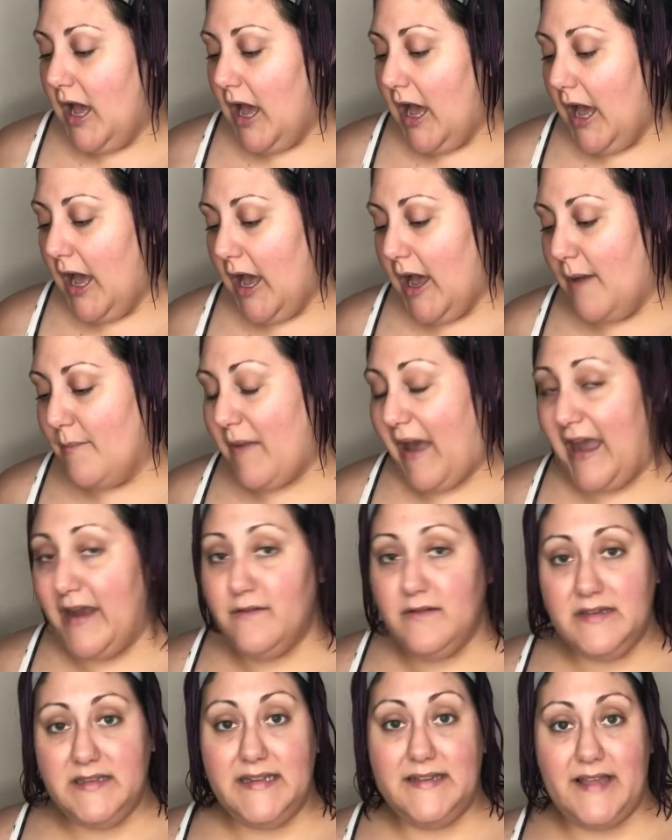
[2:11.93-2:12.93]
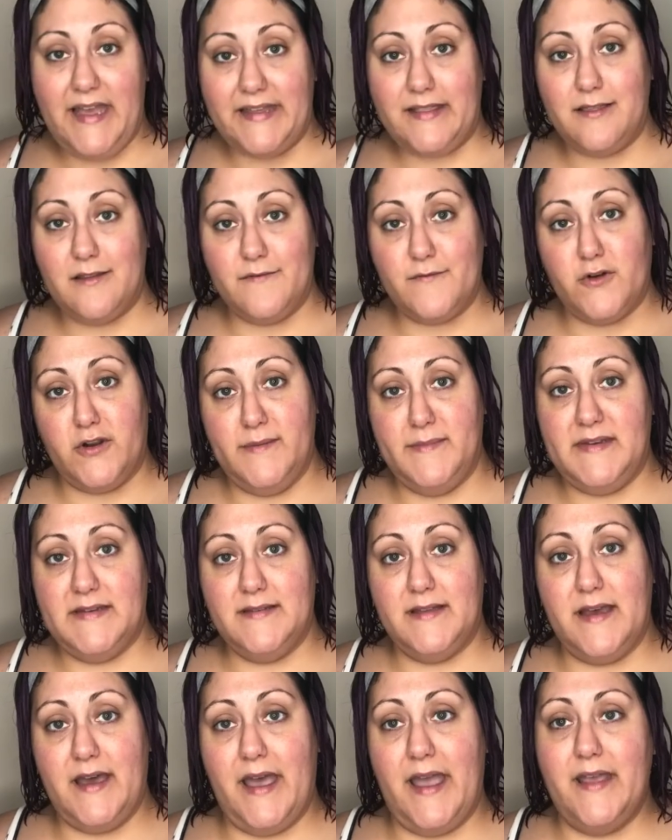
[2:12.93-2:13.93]
um, I really like the
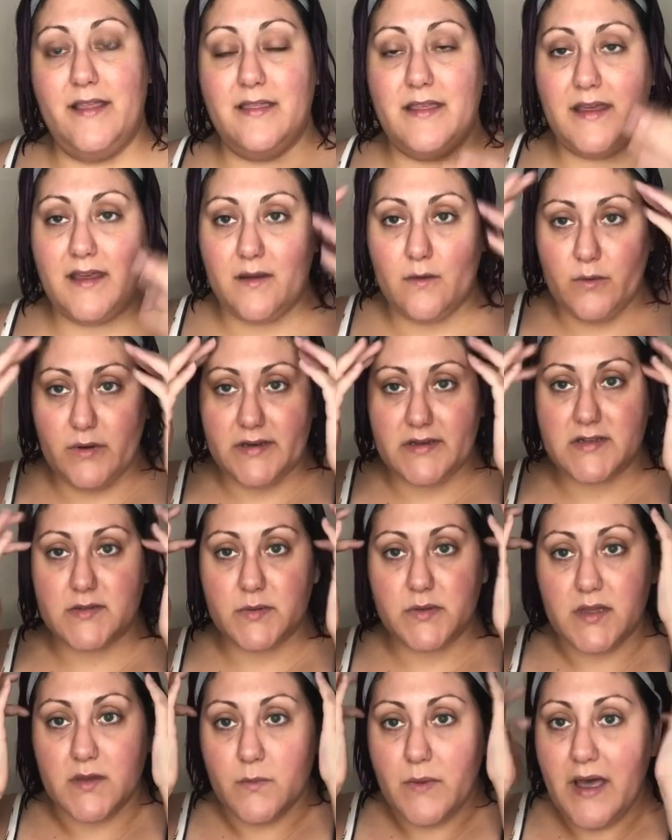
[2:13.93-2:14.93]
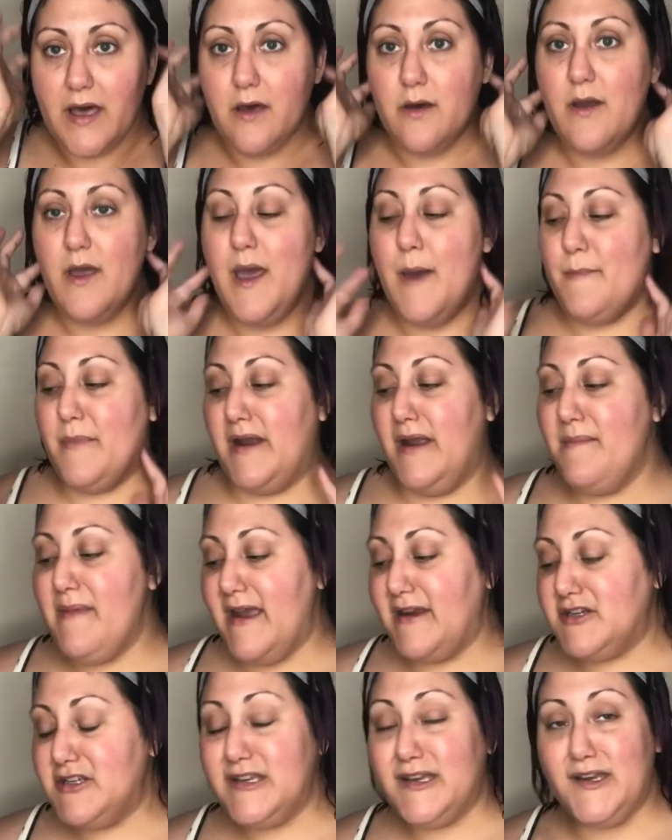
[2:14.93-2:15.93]
formula I think it works really well but I'm
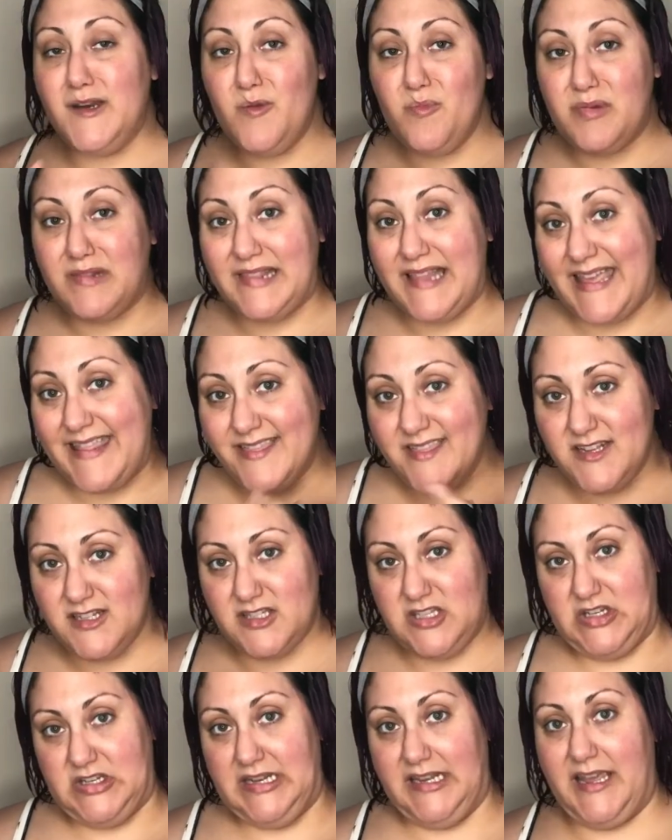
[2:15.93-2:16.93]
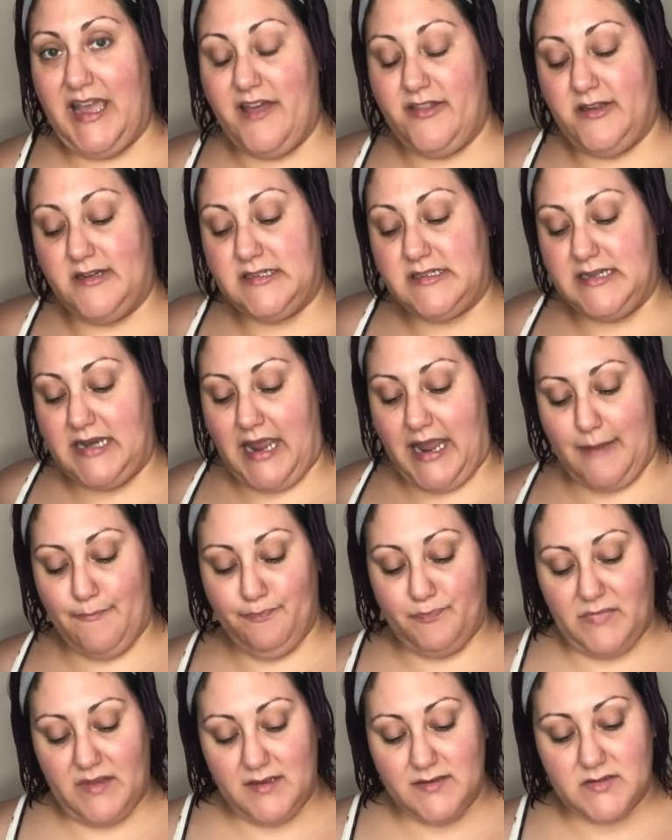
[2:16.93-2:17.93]
actually going to blend the two together today
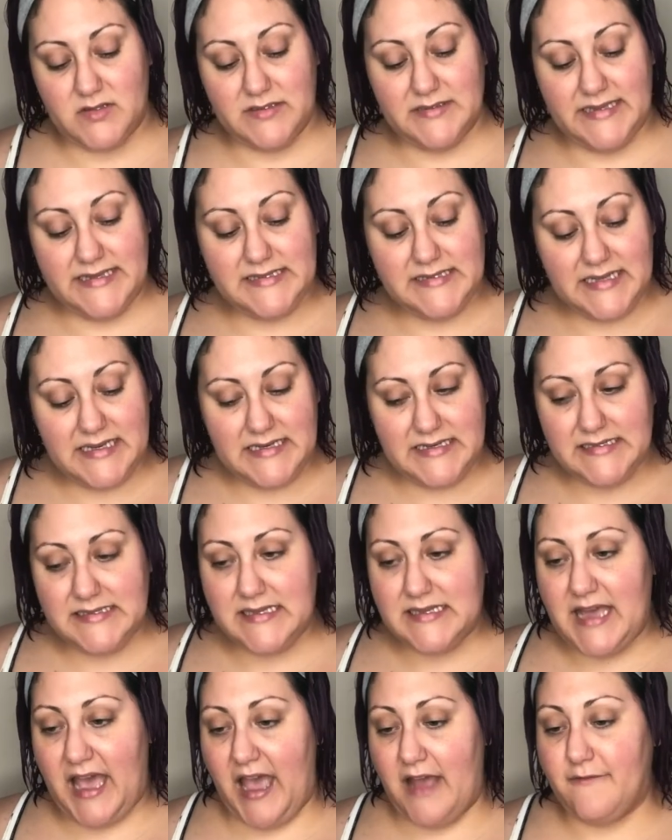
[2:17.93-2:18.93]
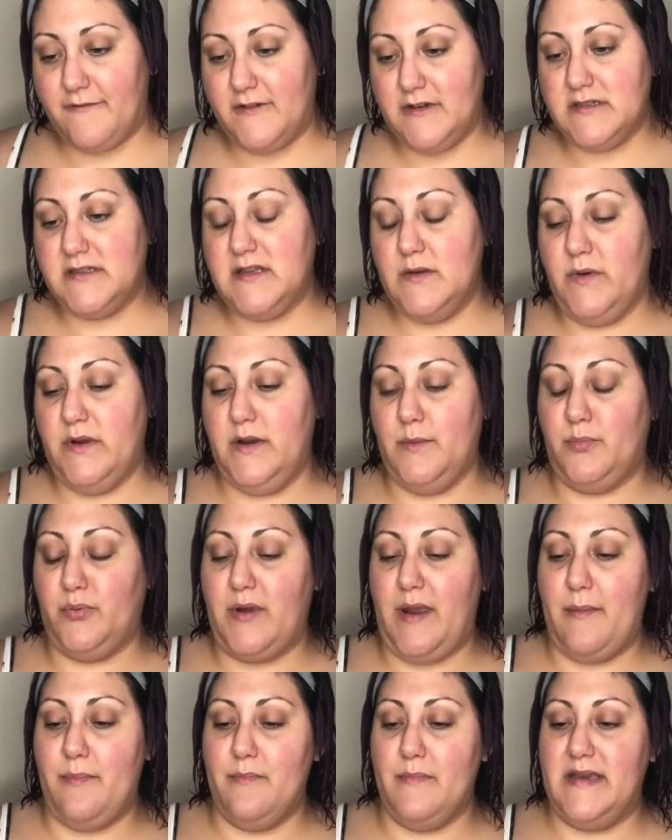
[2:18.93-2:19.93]
so let's get into that. First, I wanna
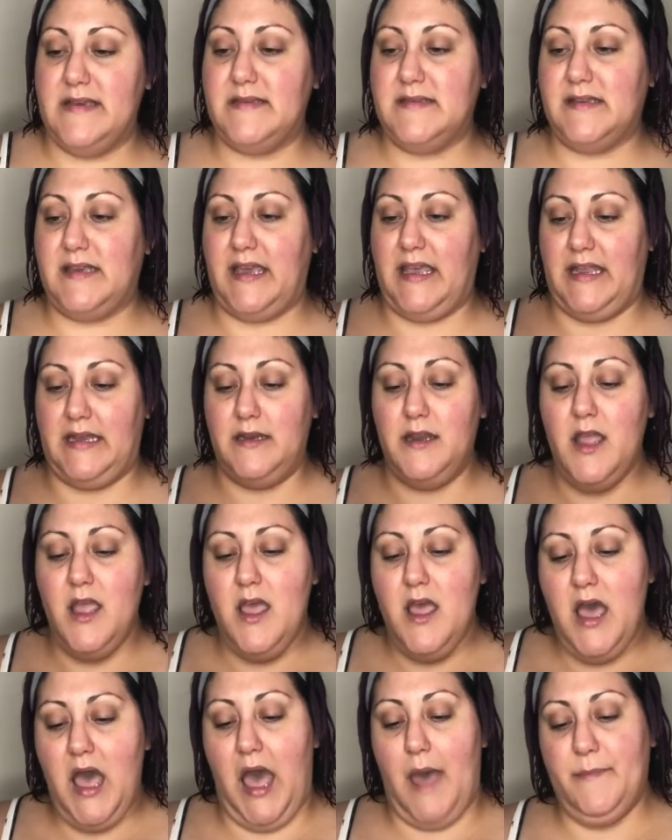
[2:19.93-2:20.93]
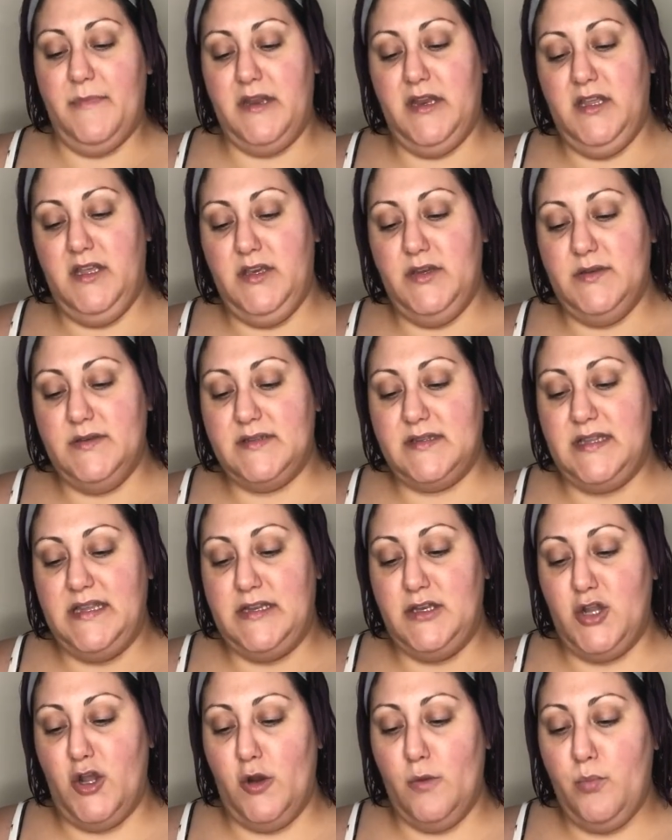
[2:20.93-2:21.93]
prep my skin. I'm gonna use the
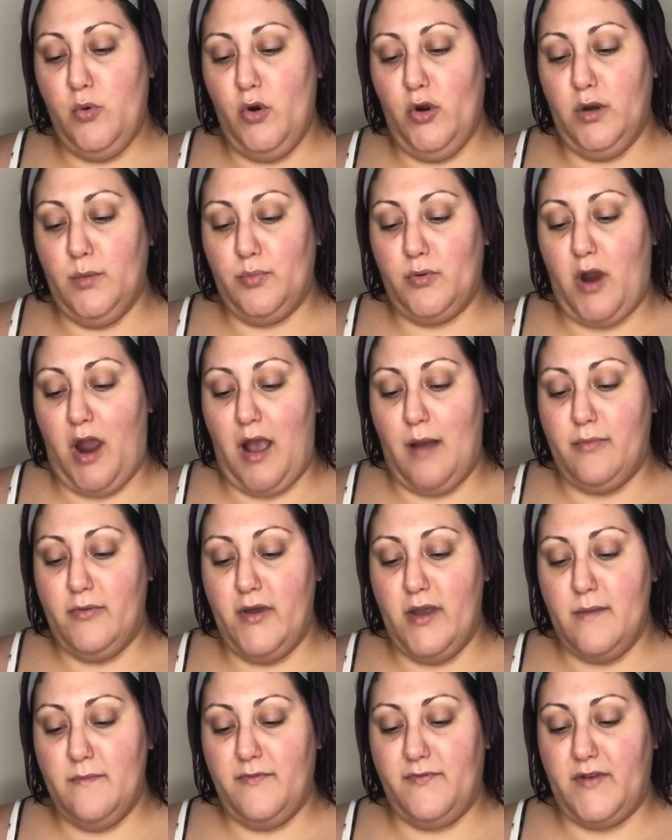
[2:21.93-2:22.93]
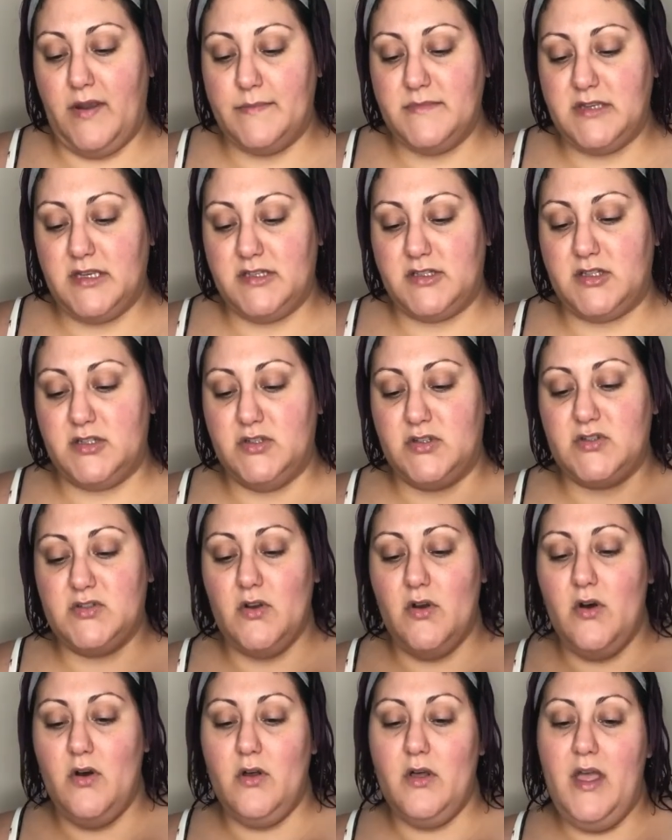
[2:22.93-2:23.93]
No Pore Problem from Touch in
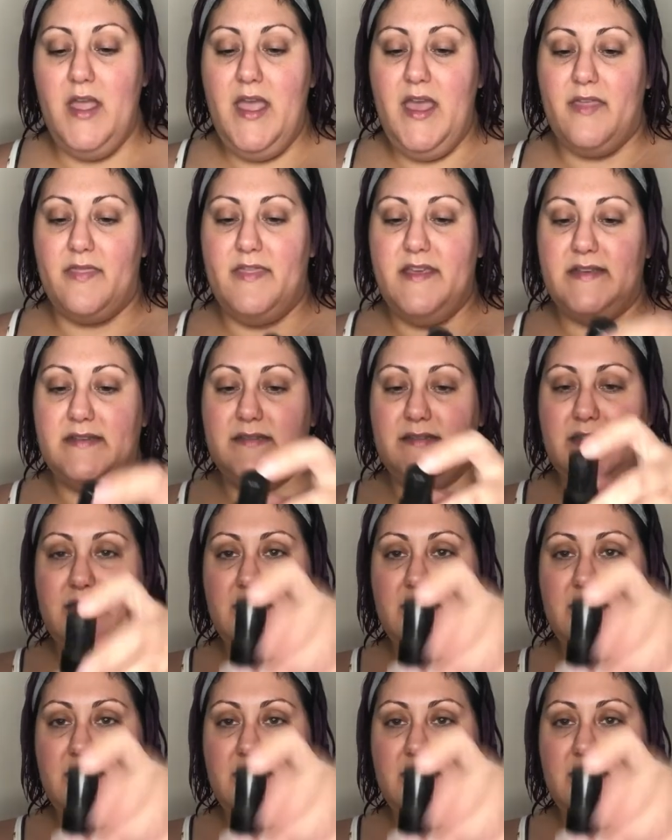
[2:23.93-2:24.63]
Sol. This